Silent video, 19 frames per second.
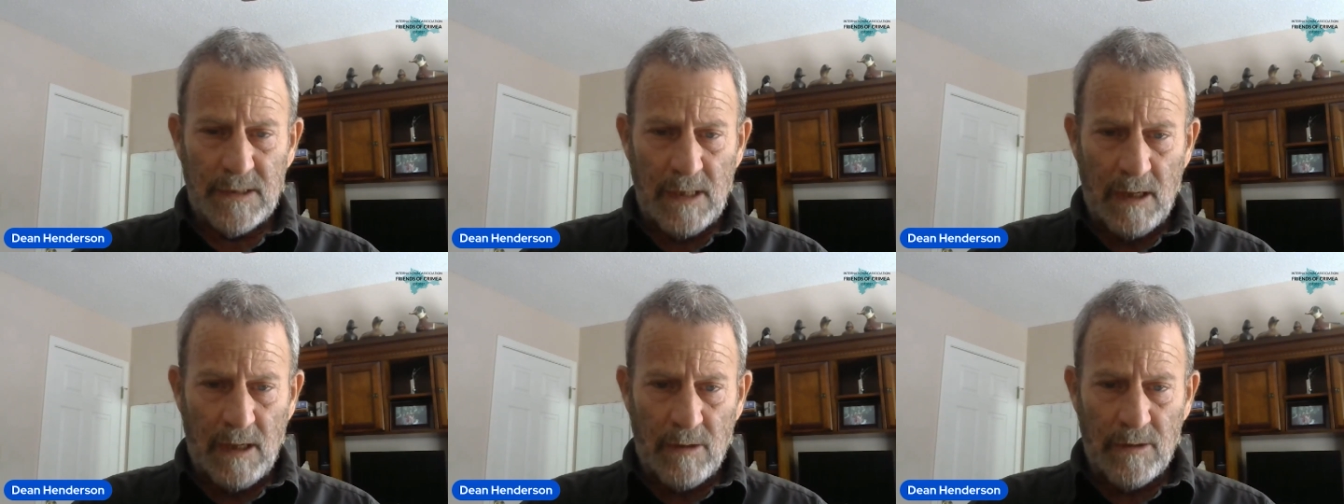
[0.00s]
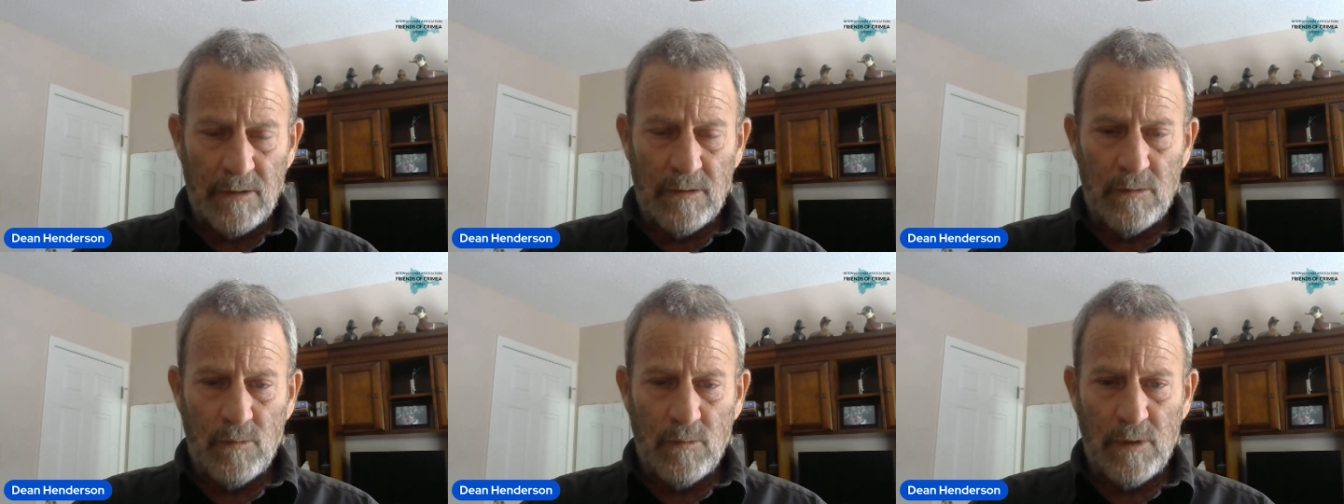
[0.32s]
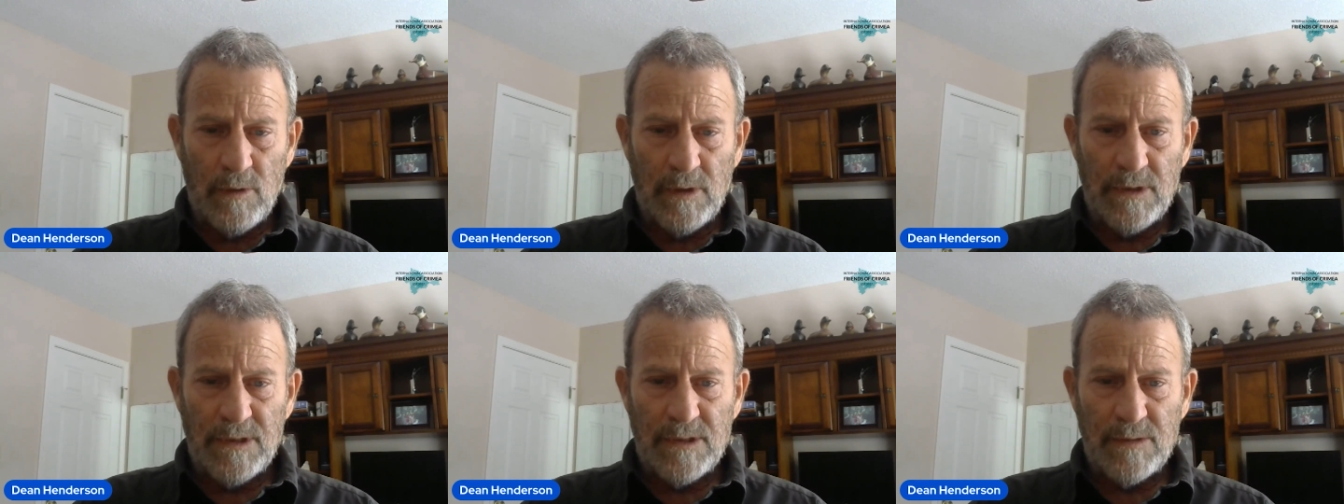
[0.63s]
out in the
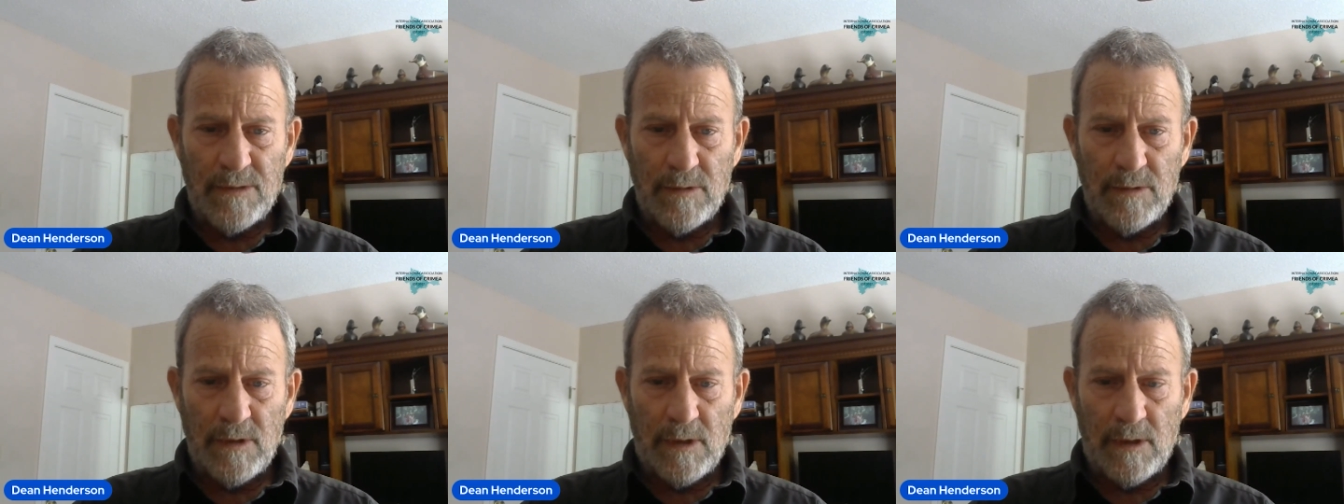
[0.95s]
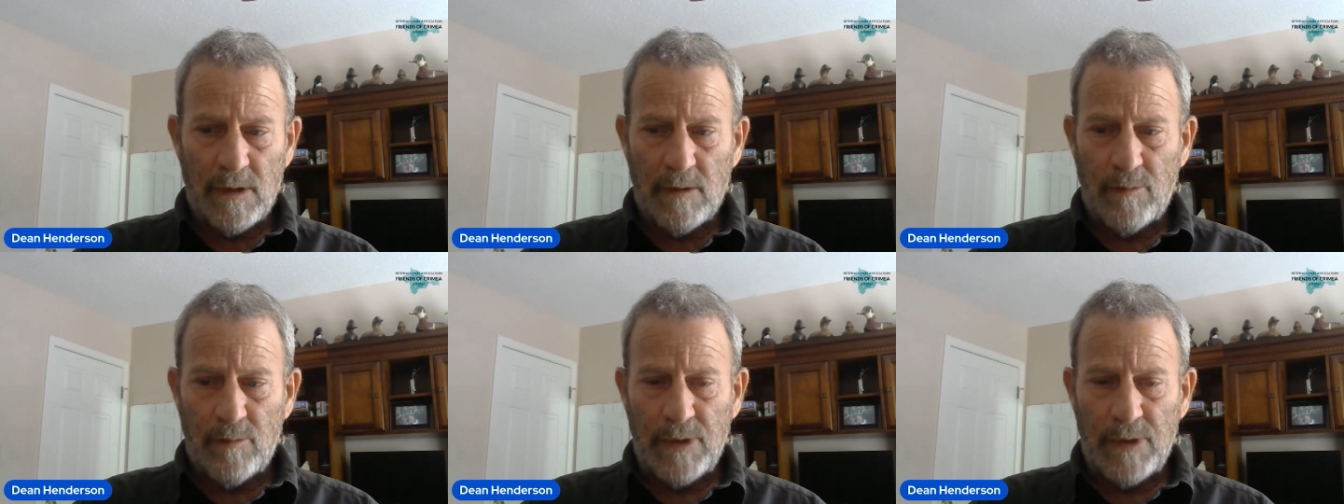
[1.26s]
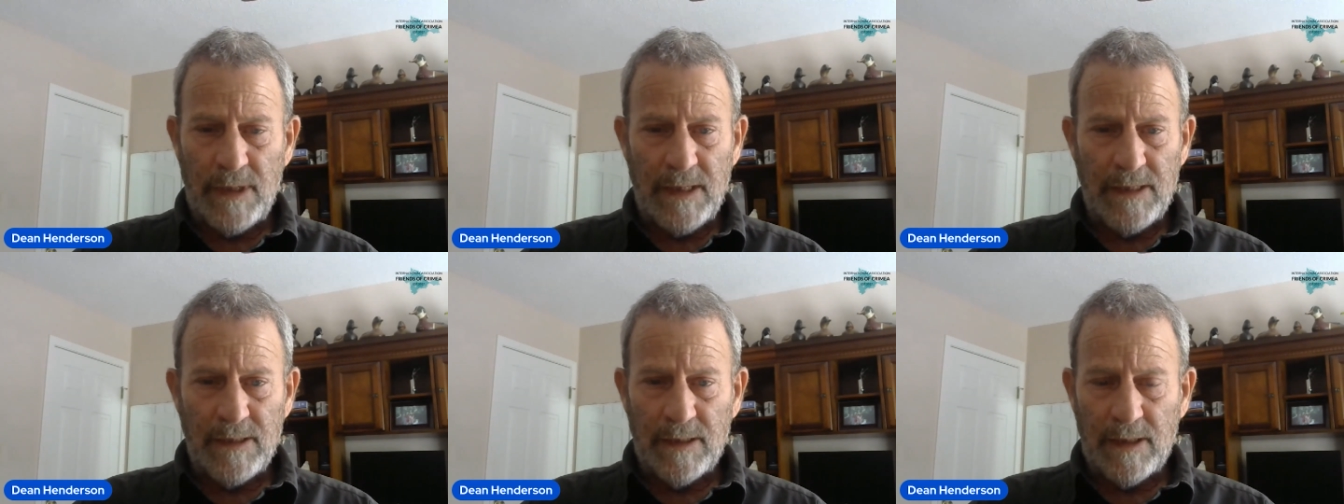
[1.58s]
woods uh,
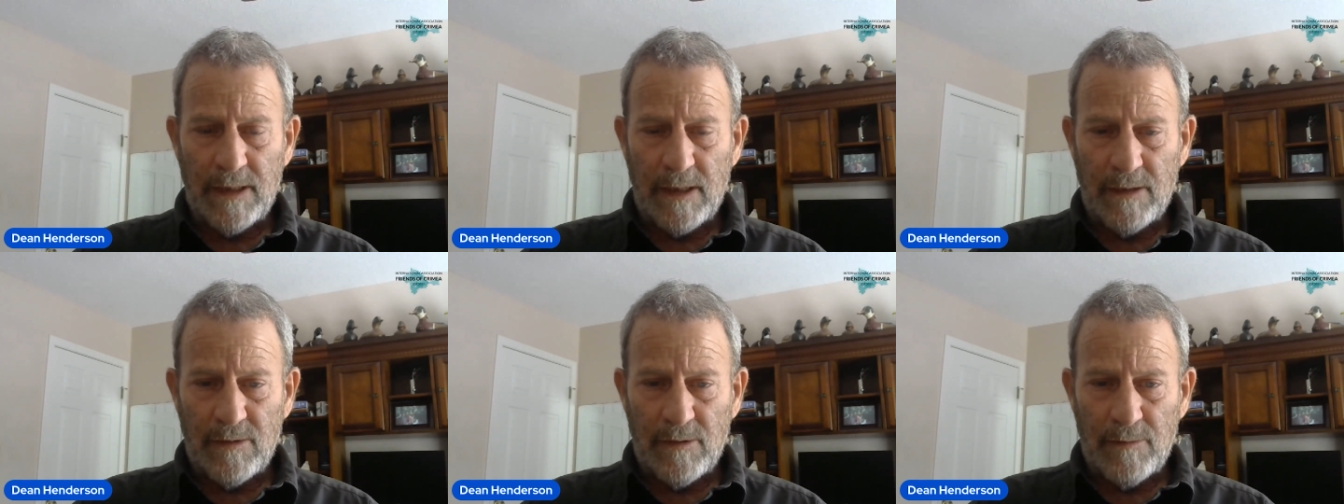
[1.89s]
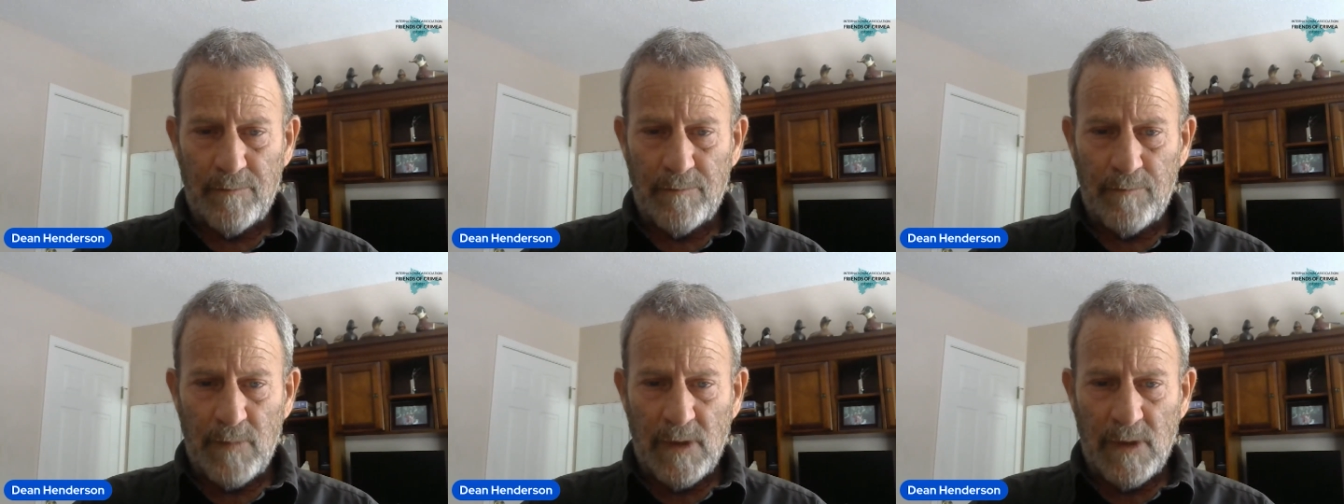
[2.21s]
playing together.